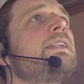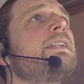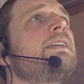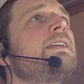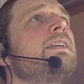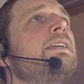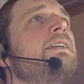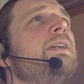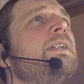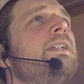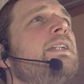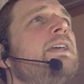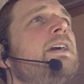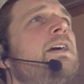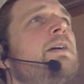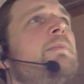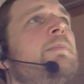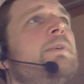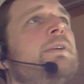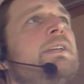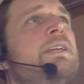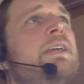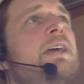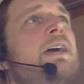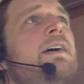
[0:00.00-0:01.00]
on you right now,
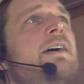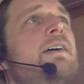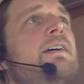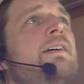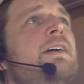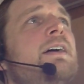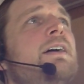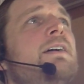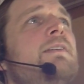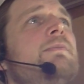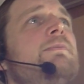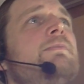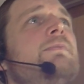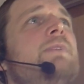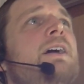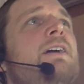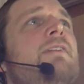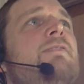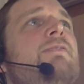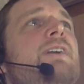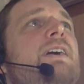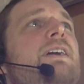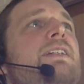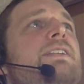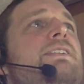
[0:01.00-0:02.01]
but yeah,
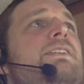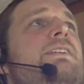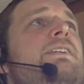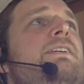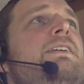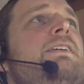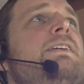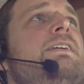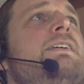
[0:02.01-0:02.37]
I'll find you.